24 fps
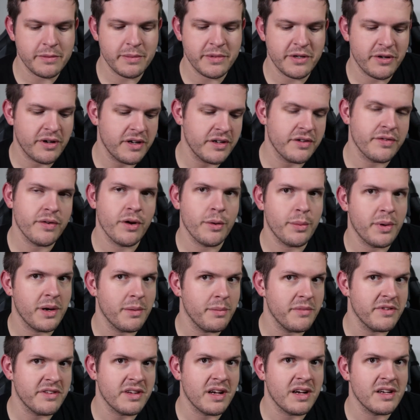and transphobia and
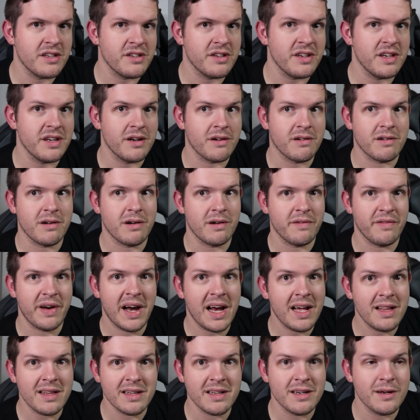misogyny are
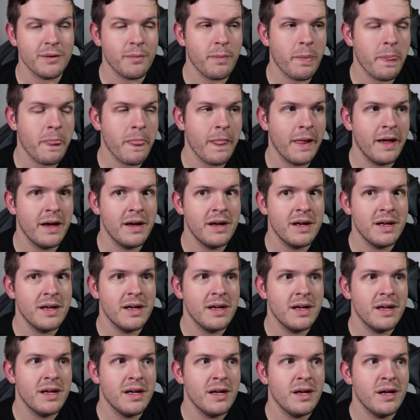valid.
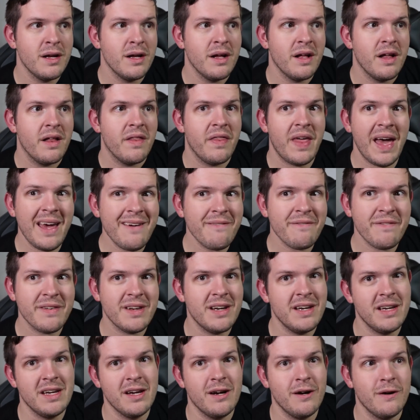That
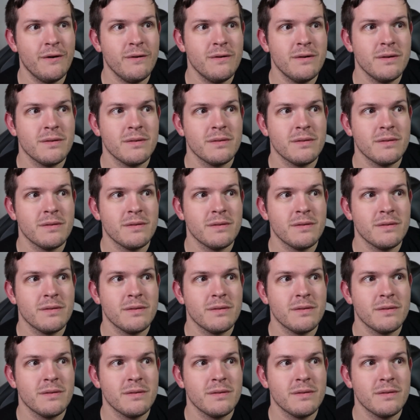video,